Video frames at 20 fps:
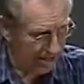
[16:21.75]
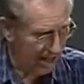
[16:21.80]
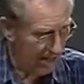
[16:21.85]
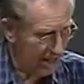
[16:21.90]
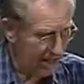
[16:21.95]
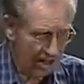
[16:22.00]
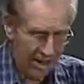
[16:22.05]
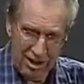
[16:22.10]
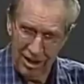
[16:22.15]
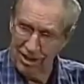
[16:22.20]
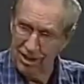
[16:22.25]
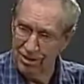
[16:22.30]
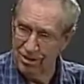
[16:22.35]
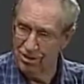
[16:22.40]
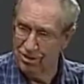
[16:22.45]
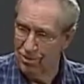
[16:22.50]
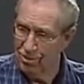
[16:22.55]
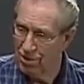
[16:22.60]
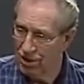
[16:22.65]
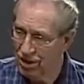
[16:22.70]
they
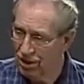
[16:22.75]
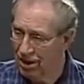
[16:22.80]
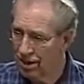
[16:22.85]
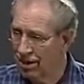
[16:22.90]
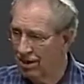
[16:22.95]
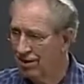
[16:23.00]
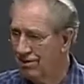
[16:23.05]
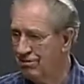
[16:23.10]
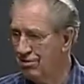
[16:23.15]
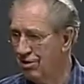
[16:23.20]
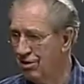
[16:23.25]
could be